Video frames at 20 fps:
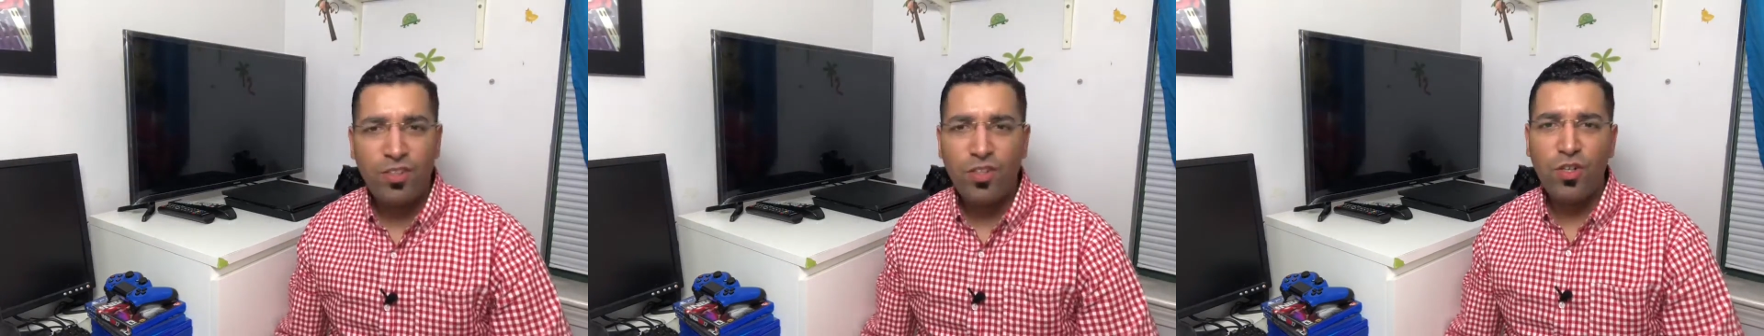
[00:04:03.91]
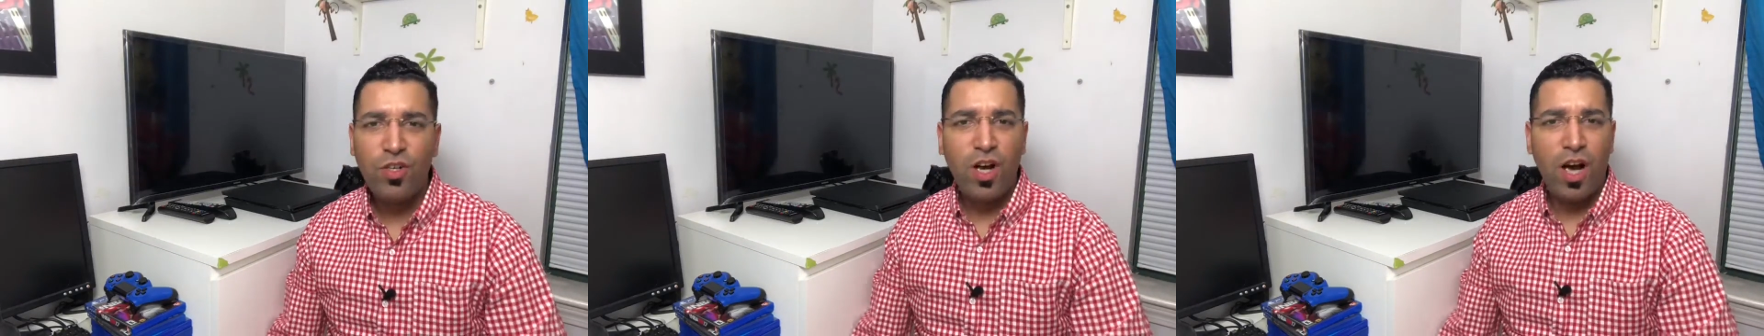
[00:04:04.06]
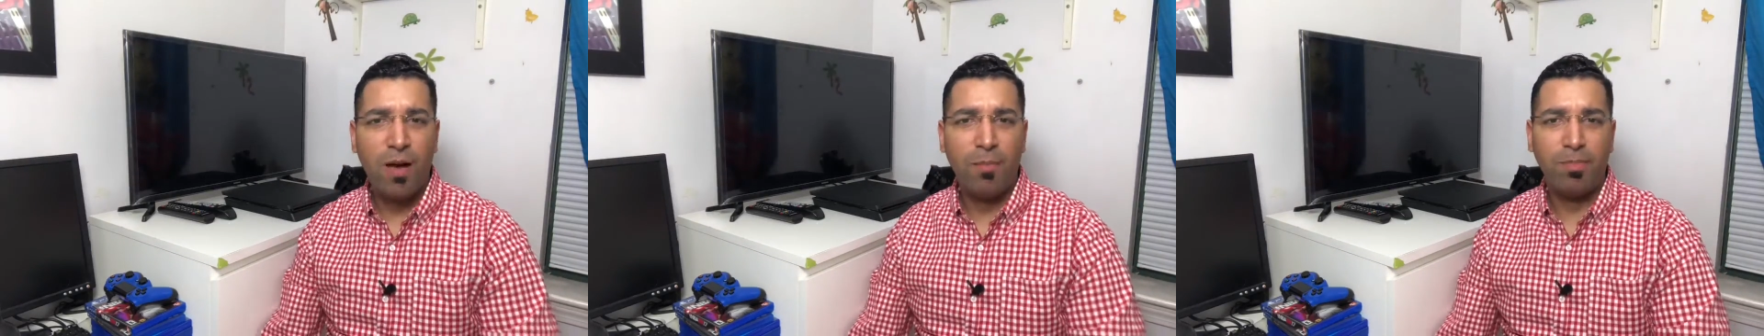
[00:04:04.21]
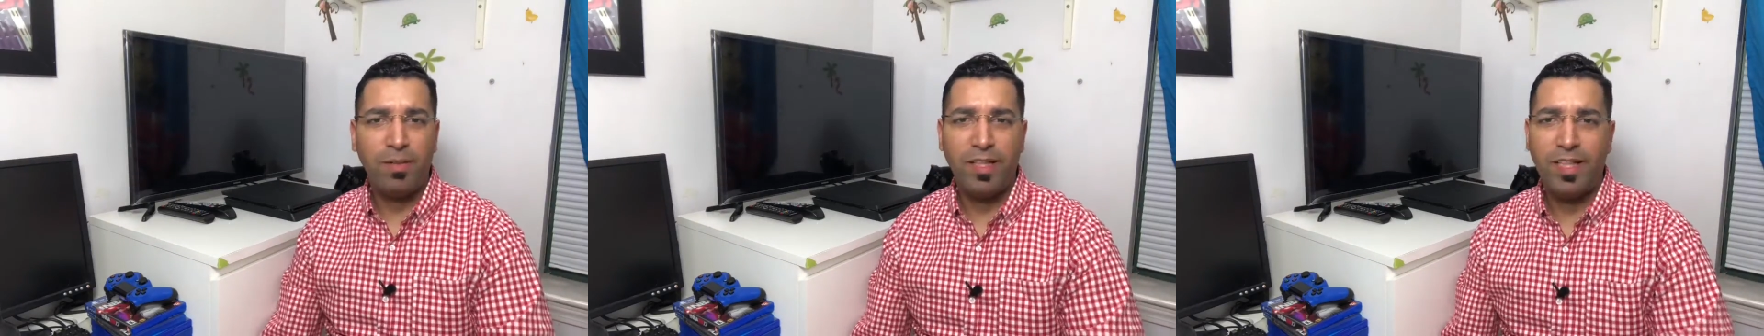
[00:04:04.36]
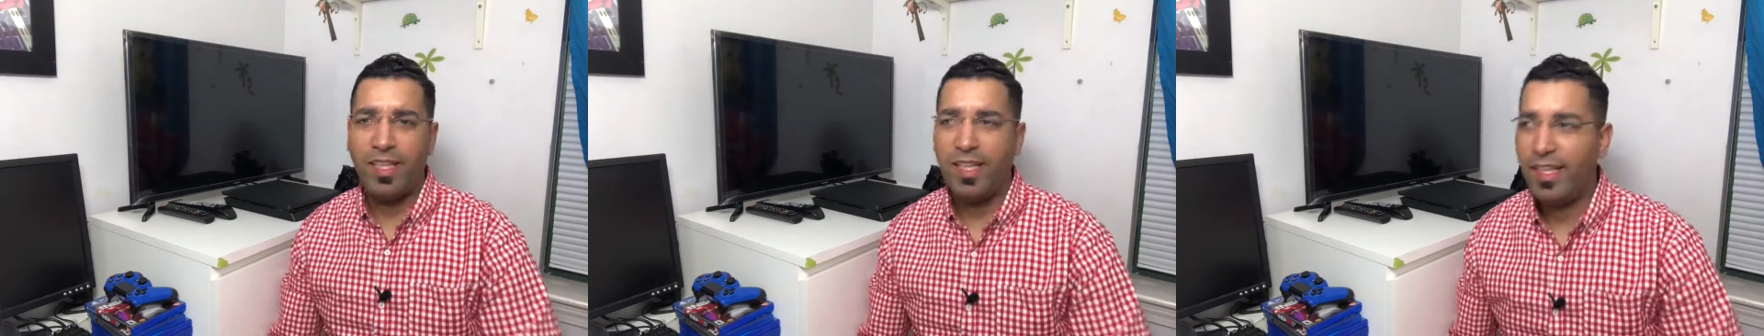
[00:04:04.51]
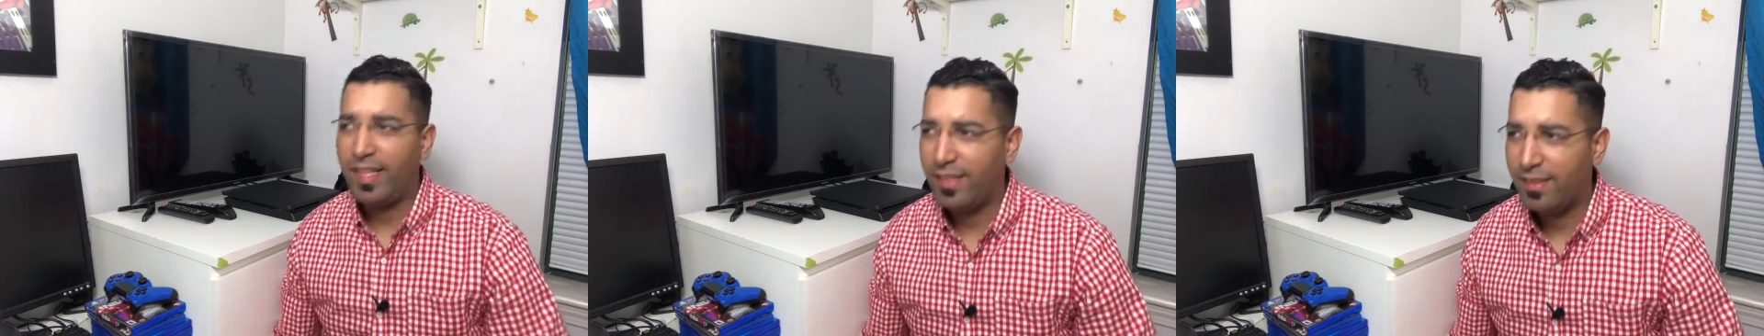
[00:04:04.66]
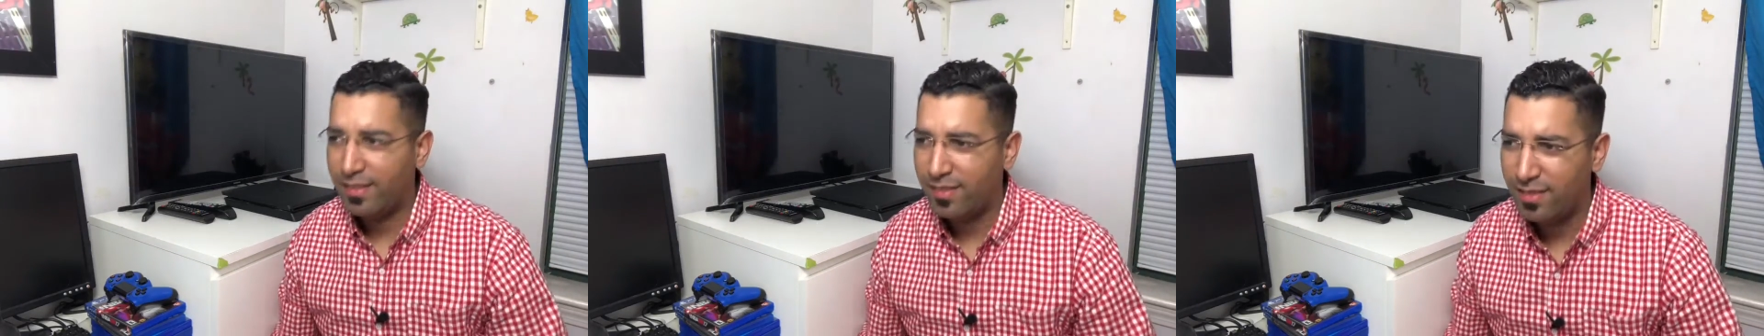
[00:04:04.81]
too
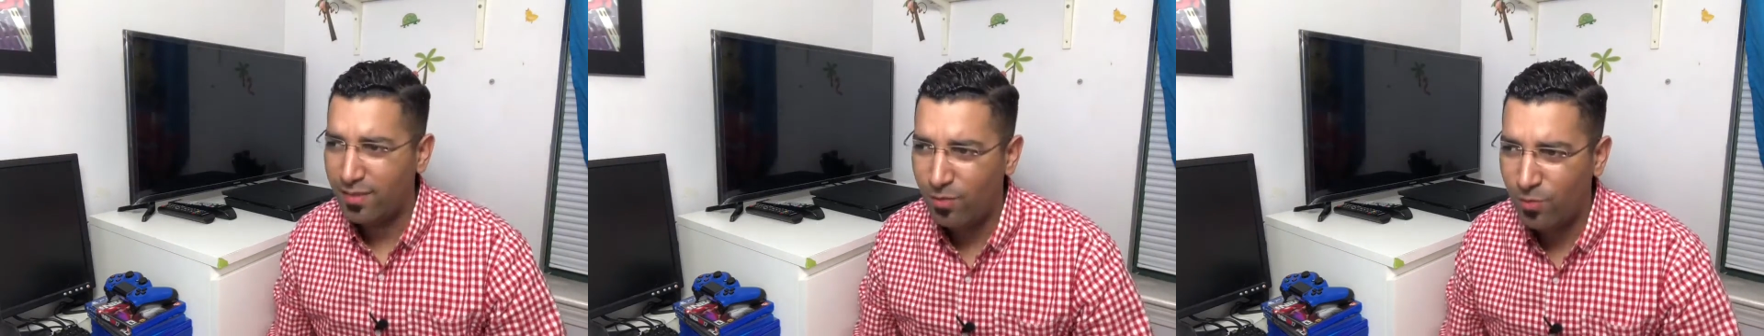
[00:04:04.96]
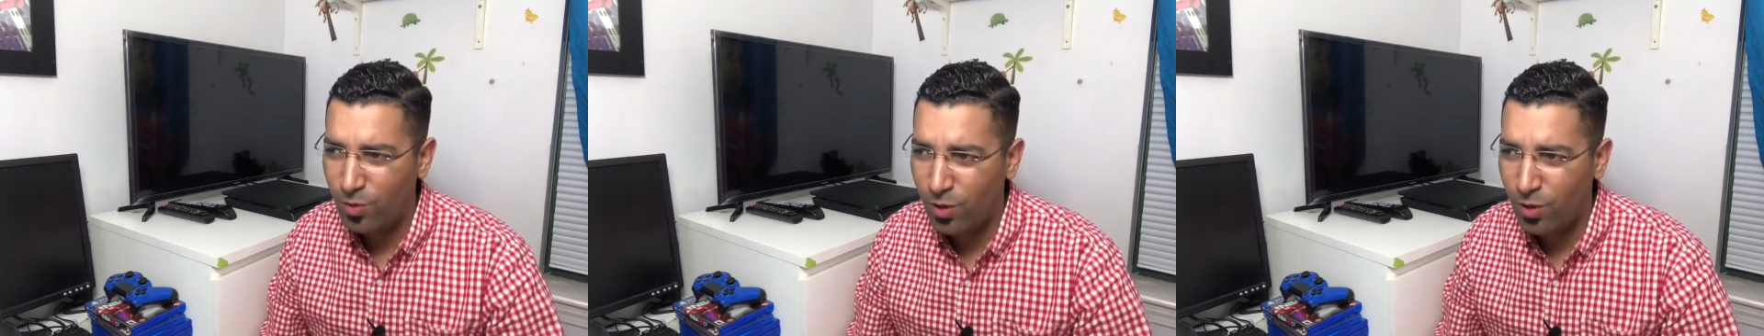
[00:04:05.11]
complicated